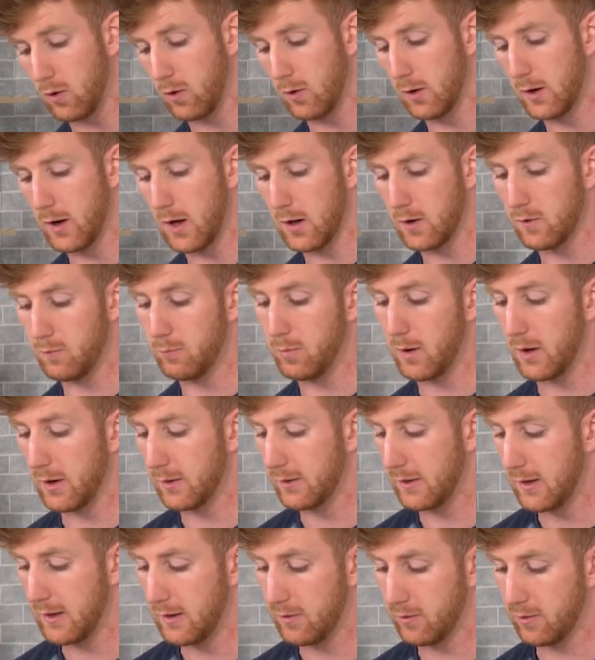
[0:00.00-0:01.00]
or a lot of
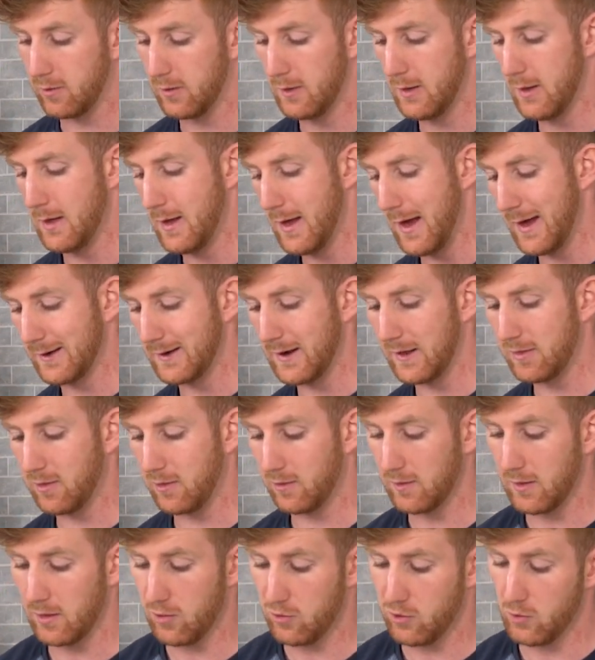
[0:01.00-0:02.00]
bolognese. And that's
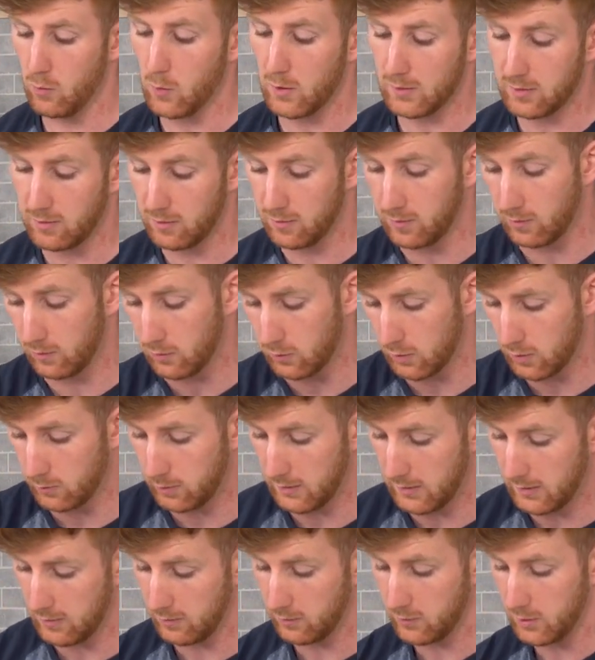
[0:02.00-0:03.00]
essentially what this is going to
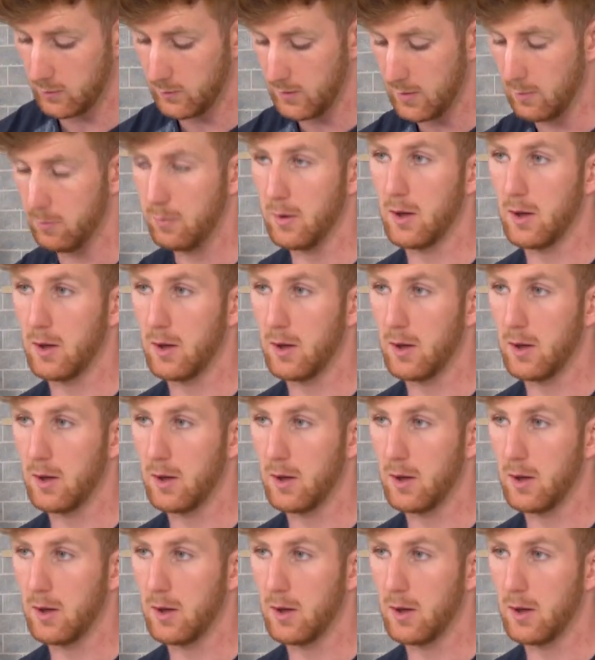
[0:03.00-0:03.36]
be. It's going to be a